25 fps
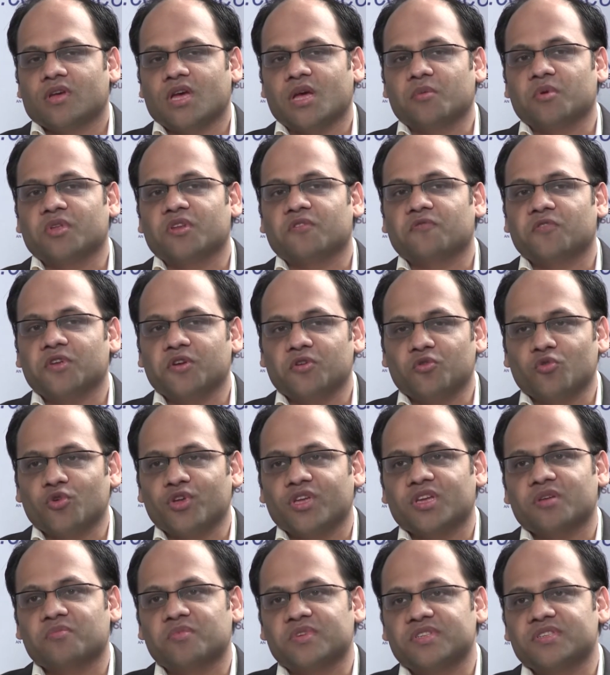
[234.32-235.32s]
I mean, if we are
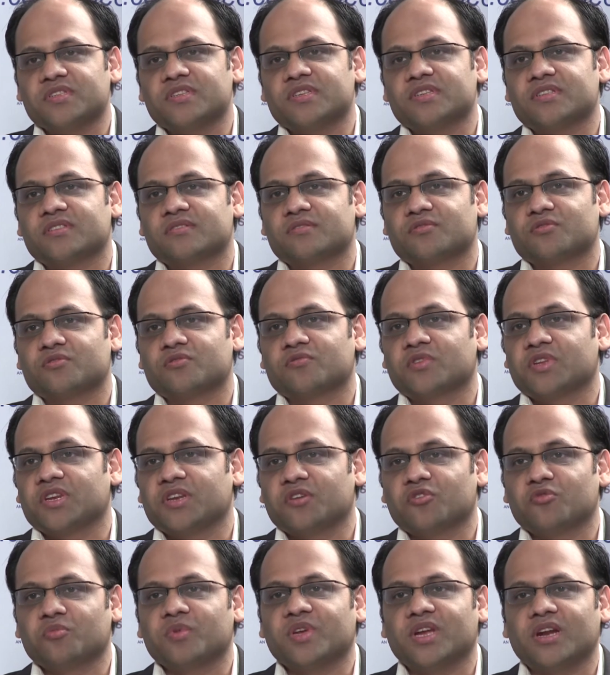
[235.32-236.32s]
doing a business, you know, we
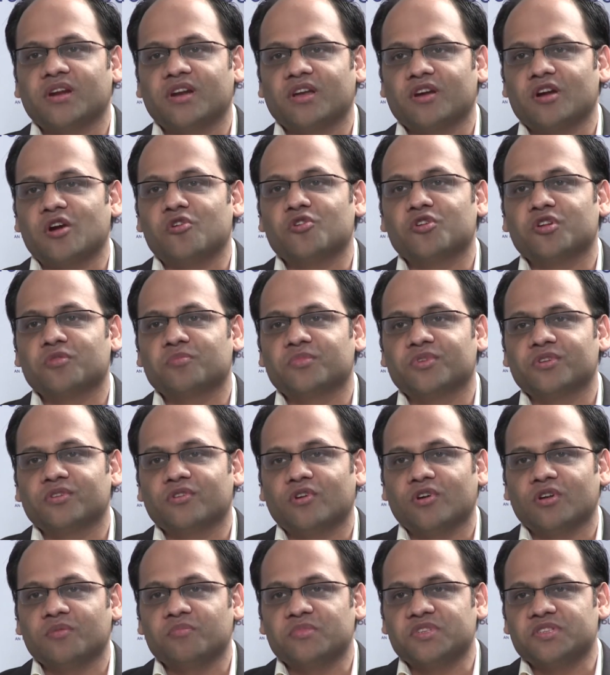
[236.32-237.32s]
need to be held
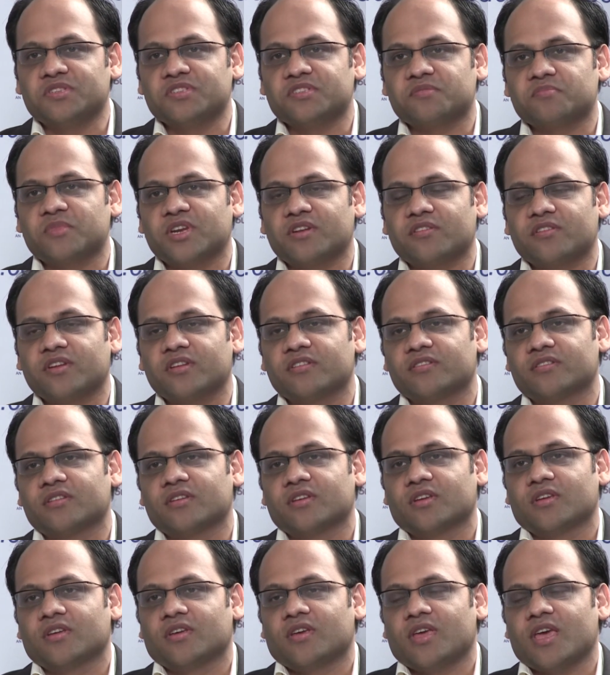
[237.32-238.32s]
accountable on business metrics.
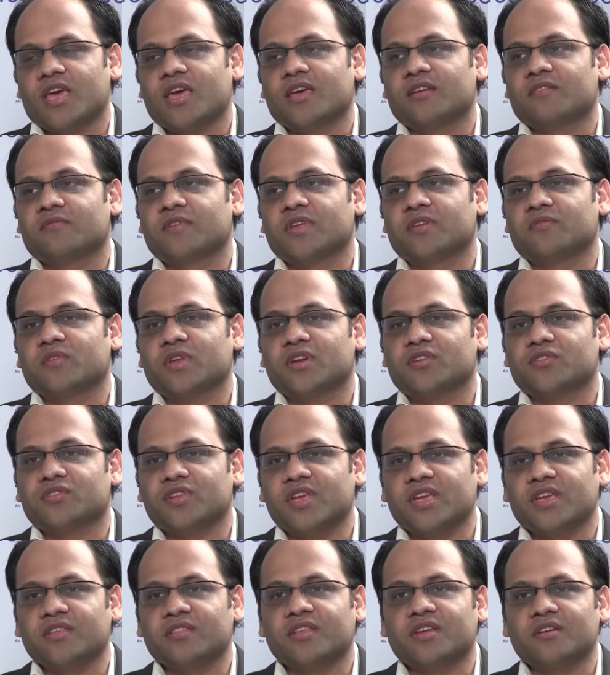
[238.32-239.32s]
And when we are
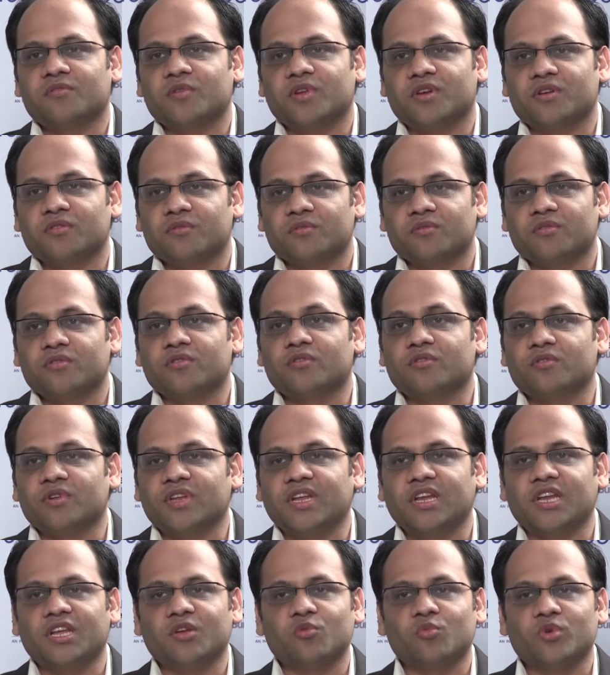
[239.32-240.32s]
saying that we are, you know,
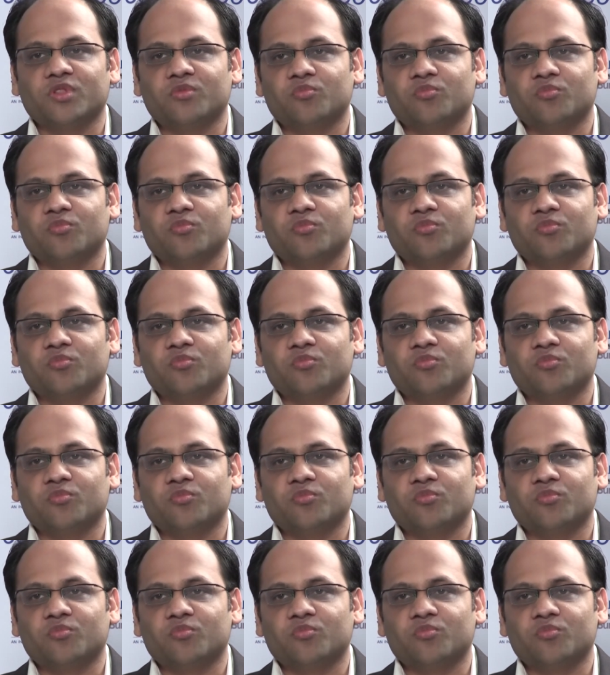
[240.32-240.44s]
dealing